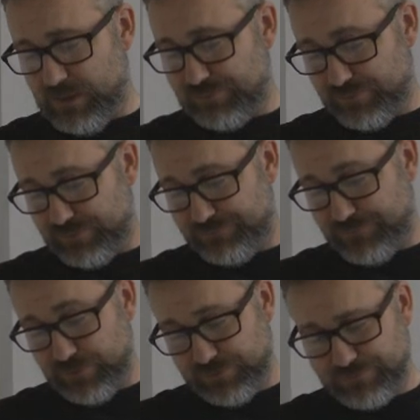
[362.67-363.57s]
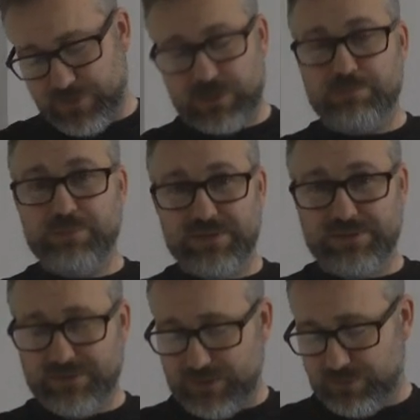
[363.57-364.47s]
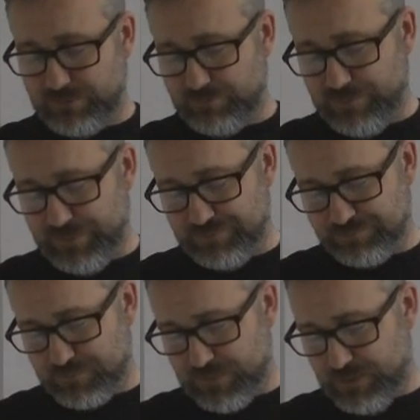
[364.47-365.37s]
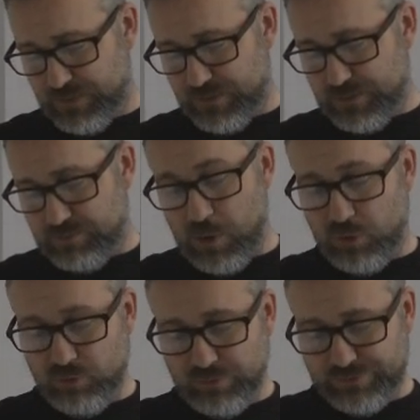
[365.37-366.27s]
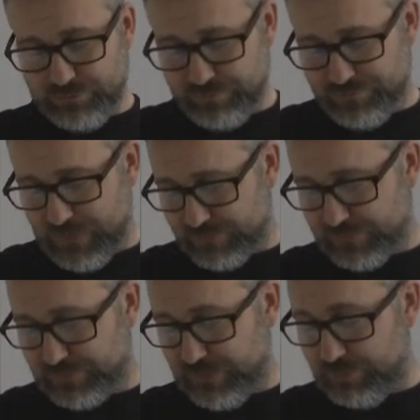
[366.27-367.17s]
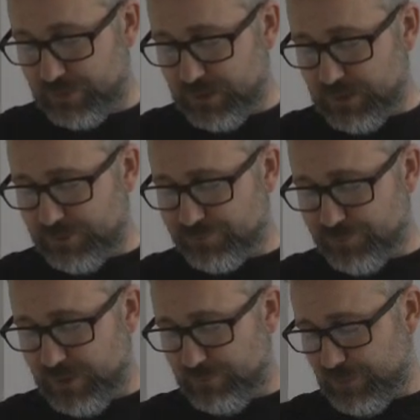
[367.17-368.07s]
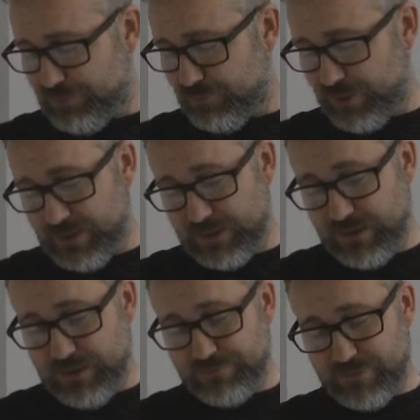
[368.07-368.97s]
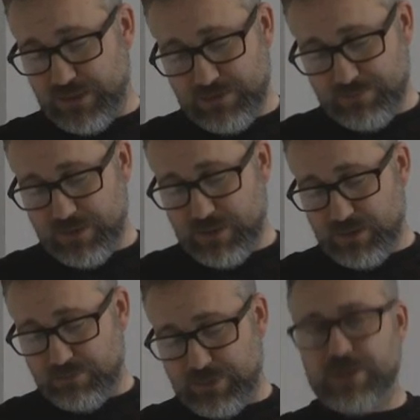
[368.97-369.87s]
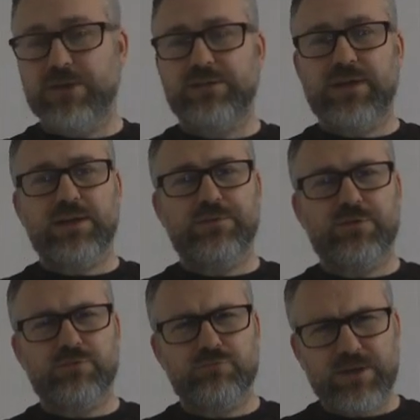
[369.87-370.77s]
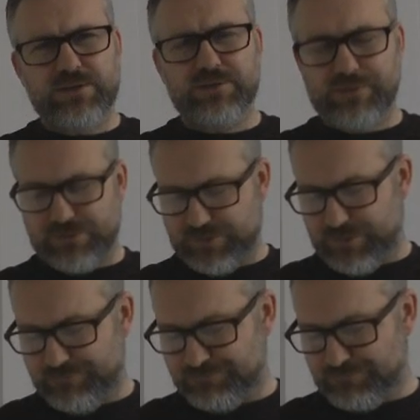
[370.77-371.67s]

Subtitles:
after his first very busy day on the river. Mole was soon fast asleep and dreaming of what had, for him, been a day of great adventure.